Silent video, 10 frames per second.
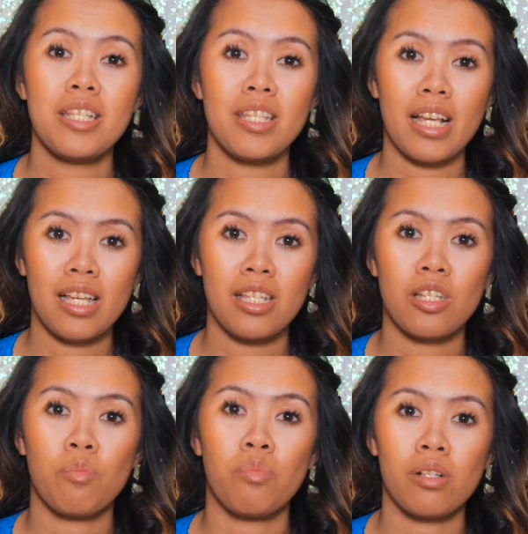shade,
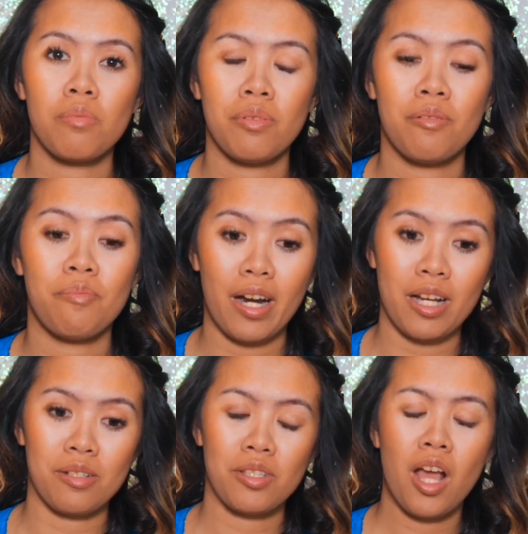and set in seconds
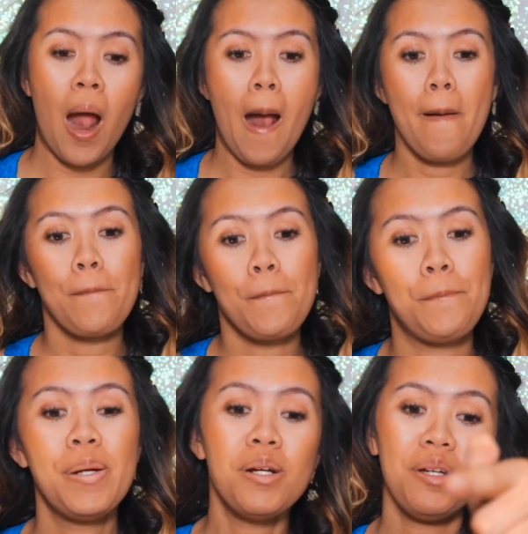your bulletproof
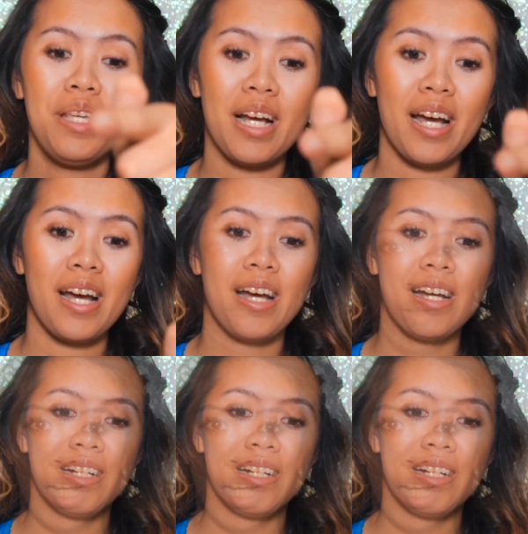brows. Yep.